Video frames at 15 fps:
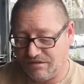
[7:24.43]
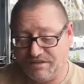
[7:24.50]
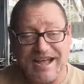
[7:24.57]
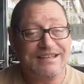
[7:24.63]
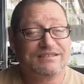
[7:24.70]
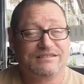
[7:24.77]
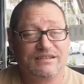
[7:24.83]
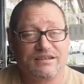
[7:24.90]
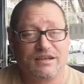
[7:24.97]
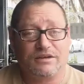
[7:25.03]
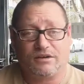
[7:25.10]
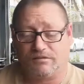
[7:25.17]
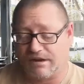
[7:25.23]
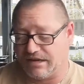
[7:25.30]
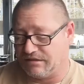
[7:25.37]
that's the
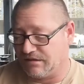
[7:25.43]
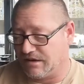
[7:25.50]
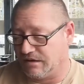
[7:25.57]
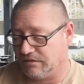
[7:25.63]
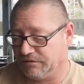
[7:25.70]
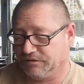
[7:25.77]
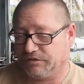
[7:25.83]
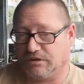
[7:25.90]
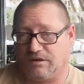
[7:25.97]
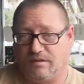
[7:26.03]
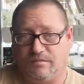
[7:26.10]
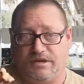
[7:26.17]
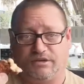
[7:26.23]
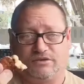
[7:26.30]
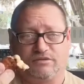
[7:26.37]
kicker right there. So
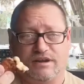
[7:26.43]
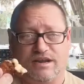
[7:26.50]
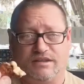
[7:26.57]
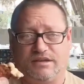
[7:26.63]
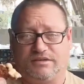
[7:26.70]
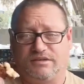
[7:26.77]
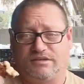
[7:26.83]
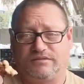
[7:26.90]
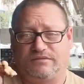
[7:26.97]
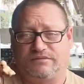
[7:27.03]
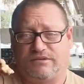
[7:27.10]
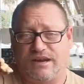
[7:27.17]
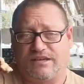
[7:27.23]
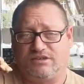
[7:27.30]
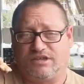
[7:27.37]
I'm gonna try this
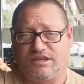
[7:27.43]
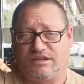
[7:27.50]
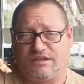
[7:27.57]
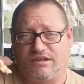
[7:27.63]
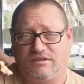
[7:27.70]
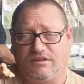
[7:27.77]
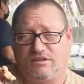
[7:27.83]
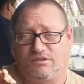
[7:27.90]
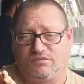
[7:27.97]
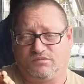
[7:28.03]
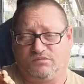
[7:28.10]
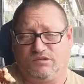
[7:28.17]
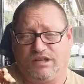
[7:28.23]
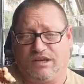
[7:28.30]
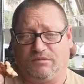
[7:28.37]
fried chicken. It looks
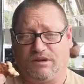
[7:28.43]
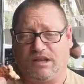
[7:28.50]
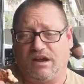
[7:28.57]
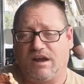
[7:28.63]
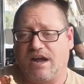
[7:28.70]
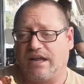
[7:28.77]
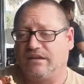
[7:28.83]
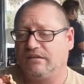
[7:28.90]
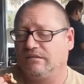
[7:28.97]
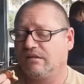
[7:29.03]
really, really hot.